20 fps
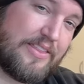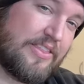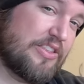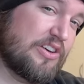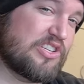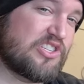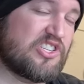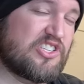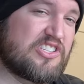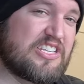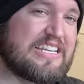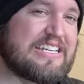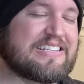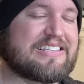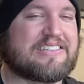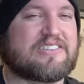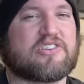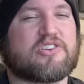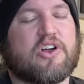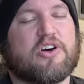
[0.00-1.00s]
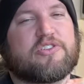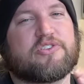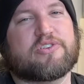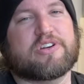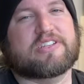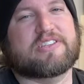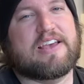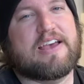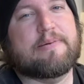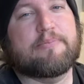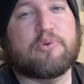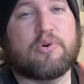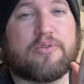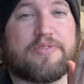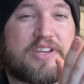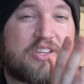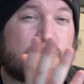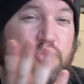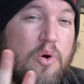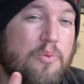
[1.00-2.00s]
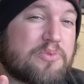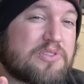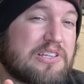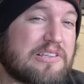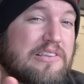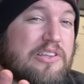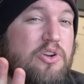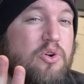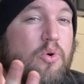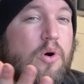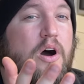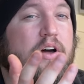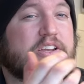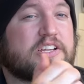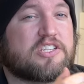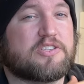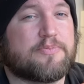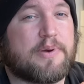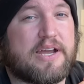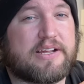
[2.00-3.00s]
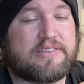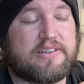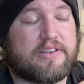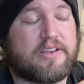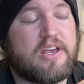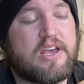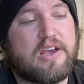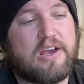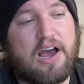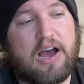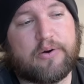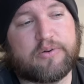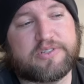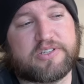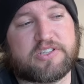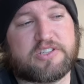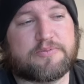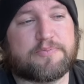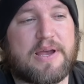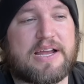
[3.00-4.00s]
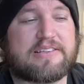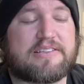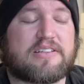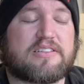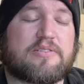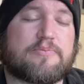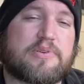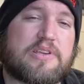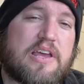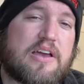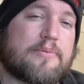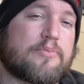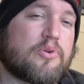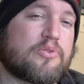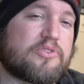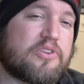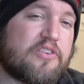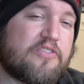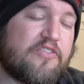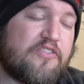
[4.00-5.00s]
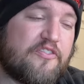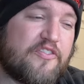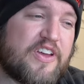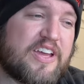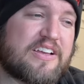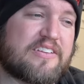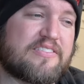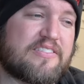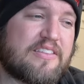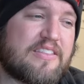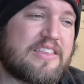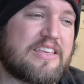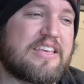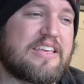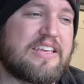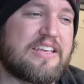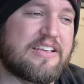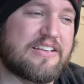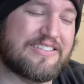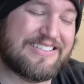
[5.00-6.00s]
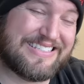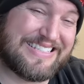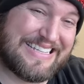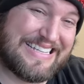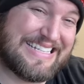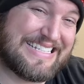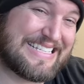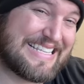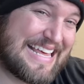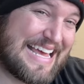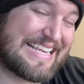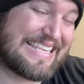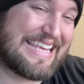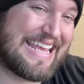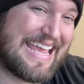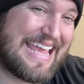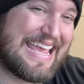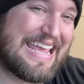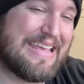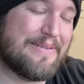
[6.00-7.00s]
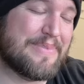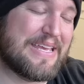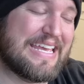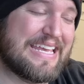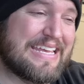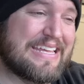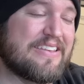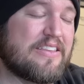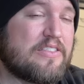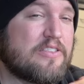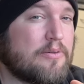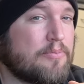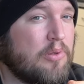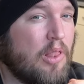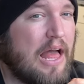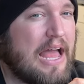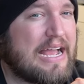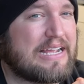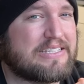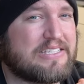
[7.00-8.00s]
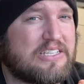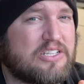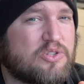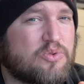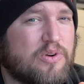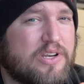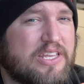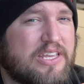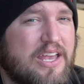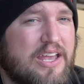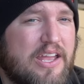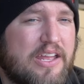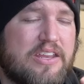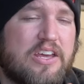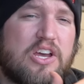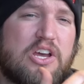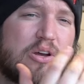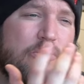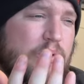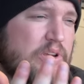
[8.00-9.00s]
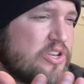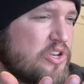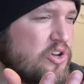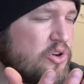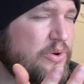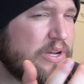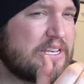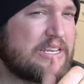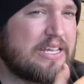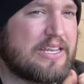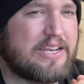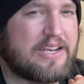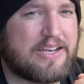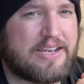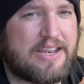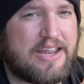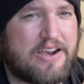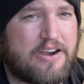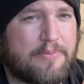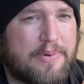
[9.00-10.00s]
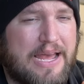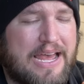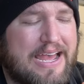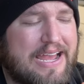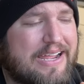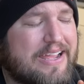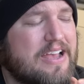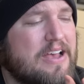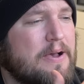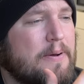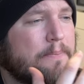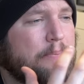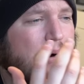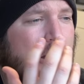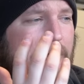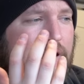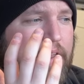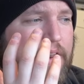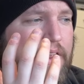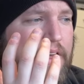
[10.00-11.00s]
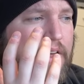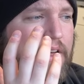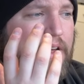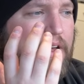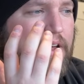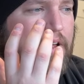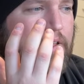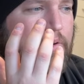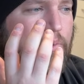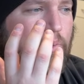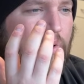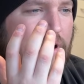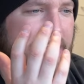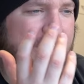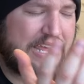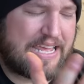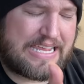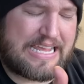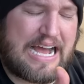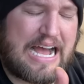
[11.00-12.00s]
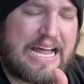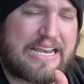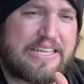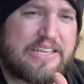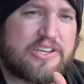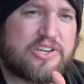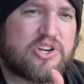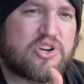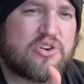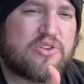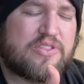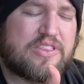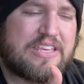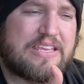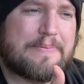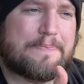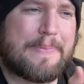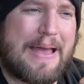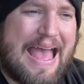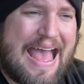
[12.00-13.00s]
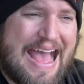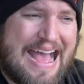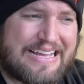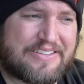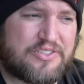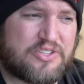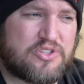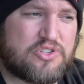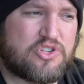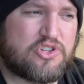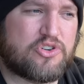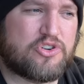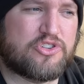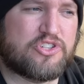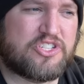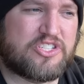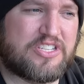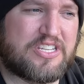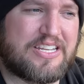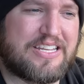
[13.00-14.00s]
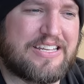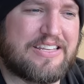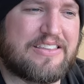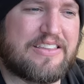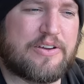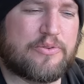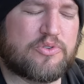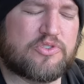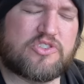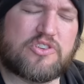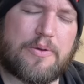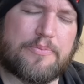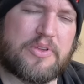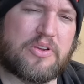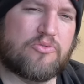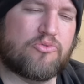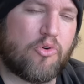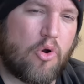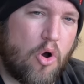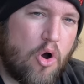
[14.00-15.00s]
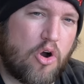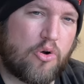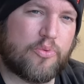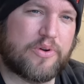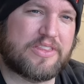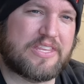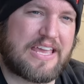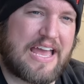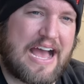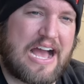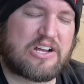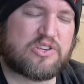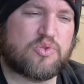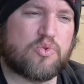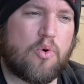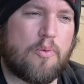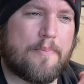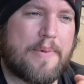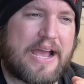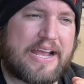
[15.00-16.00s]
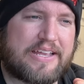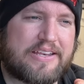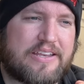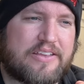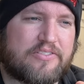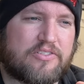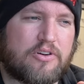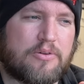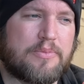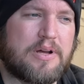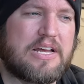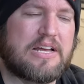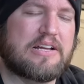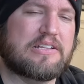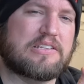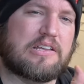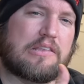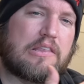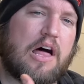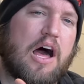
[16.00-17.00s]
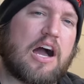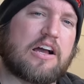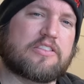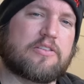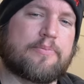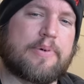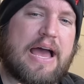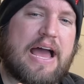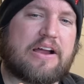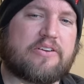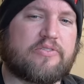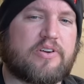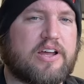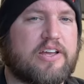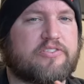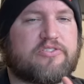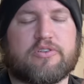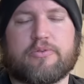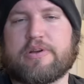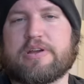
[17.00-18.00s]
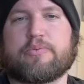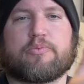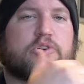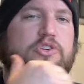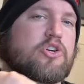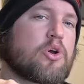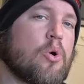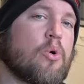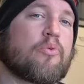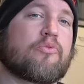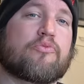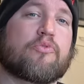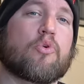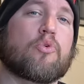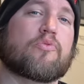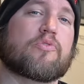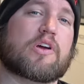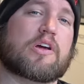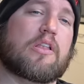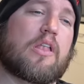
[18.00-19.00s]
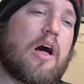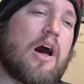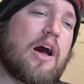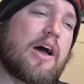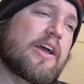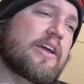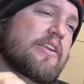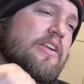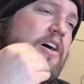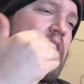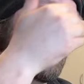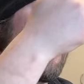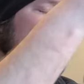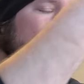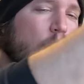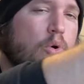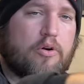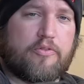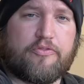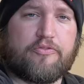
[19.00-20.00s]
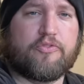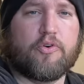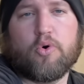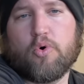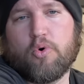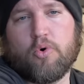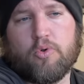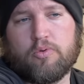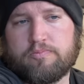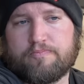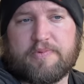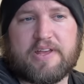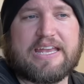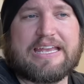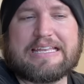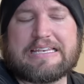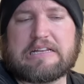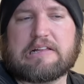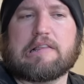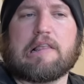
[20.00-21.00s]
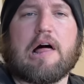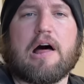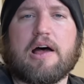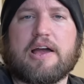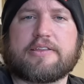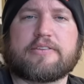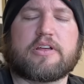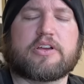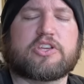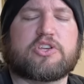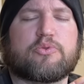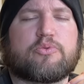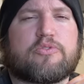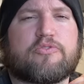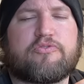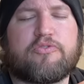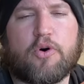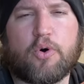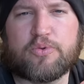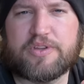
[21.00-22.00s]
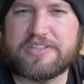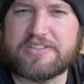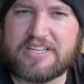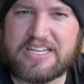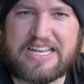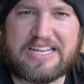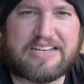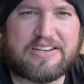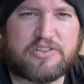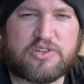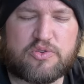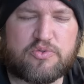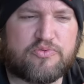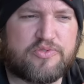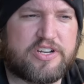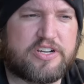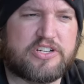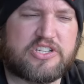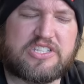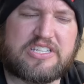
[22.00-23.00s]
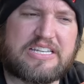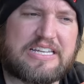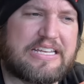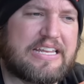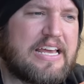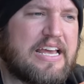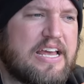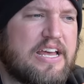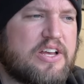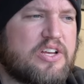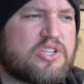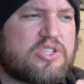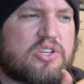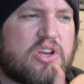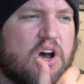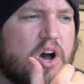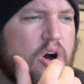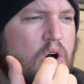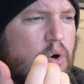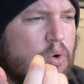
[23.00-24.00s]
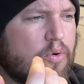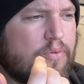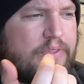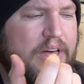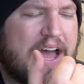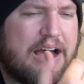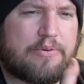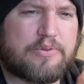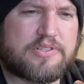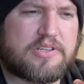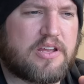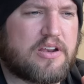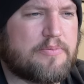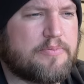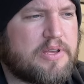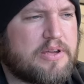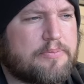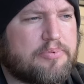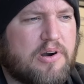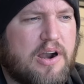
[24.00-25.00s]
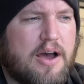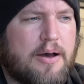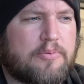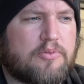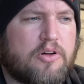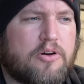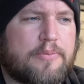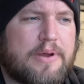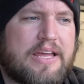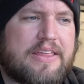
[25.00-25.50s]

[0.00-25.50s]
The seats is another example, and this one was a little unexpected. I was expecting to be able to fix the seats that came in the black Z28. We knew it needed an airbag, but when they got here, the passenger seat, there was something wrong with the actual mechanism to lock the backrest. So it would go full recline or full incline, like you would fold it to get into the rear seat. So that was going to be a problem.